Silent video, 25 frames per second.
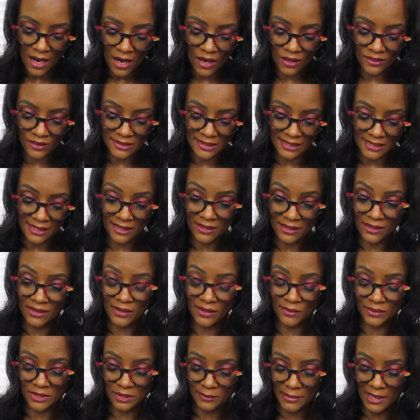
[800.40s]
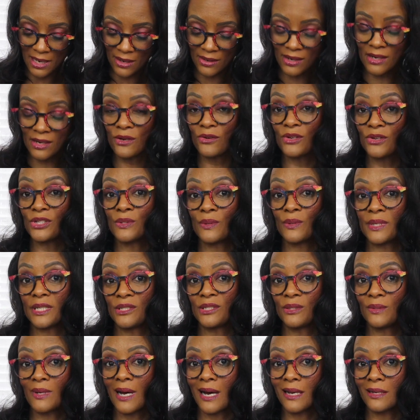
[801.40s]
altogether it was about
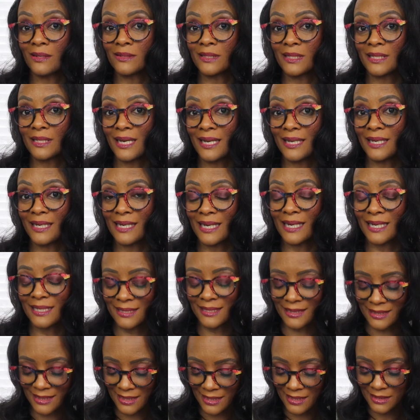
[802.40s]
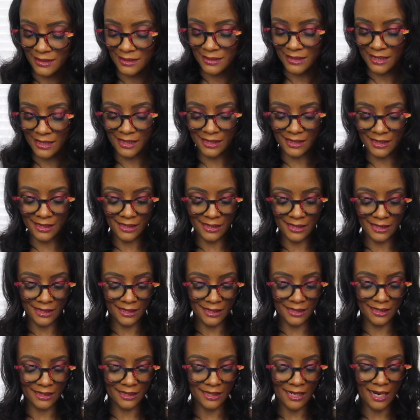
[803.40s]
$122.99, and
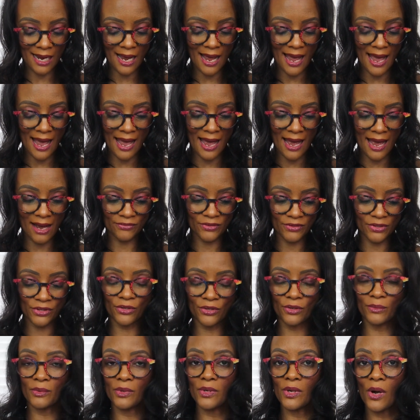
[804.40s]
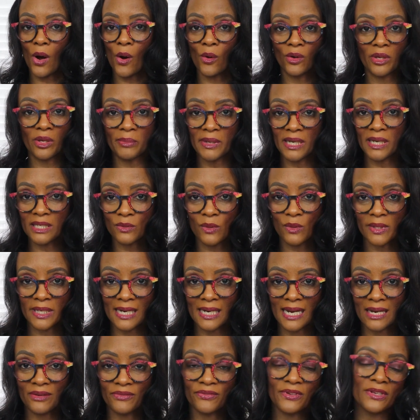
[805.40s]
then after you only paid
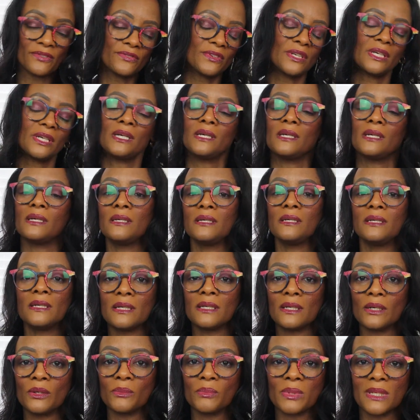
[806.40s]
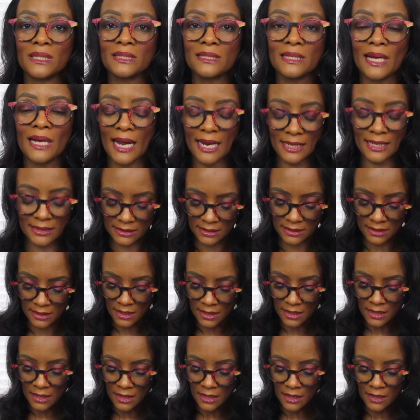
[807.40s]
$29.50, you know, plus tax,
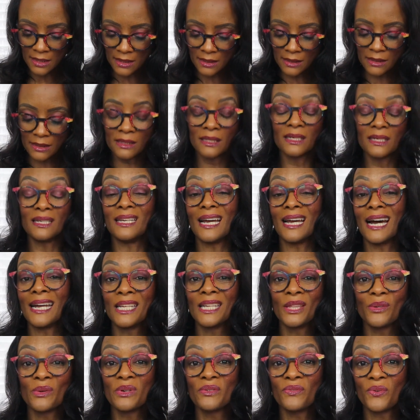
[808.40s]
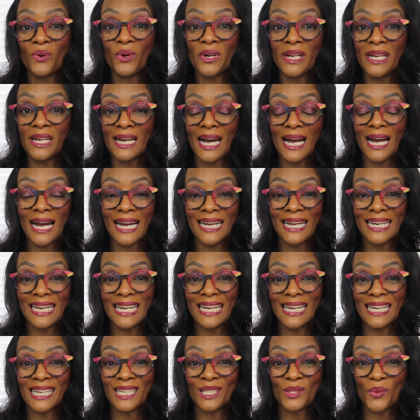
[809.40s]
$93.49
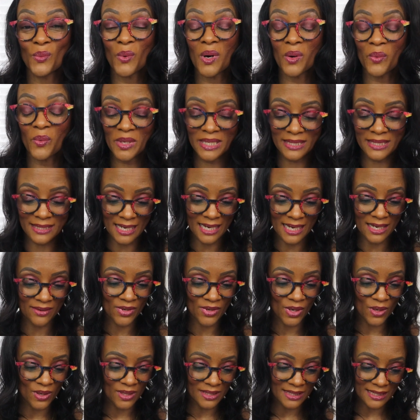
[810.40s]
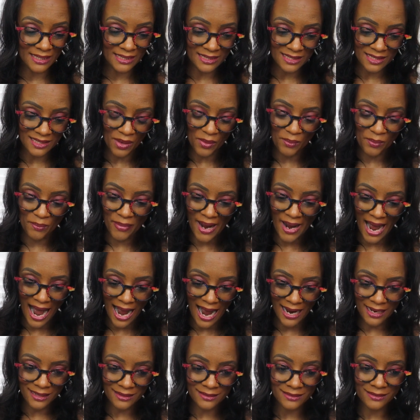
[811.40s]
is what we saved on this
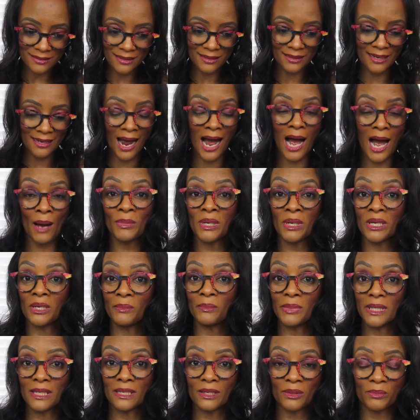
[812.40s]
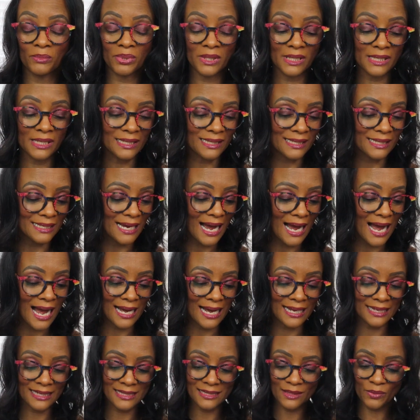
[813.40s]
box. Now I'm gonna be completely
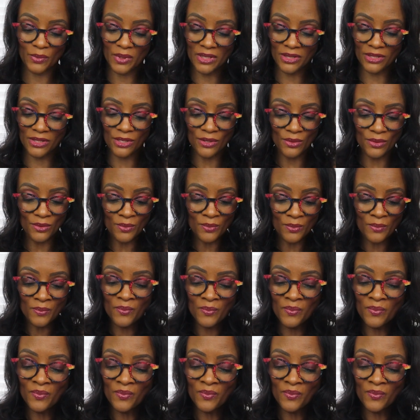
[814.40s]
honest with you.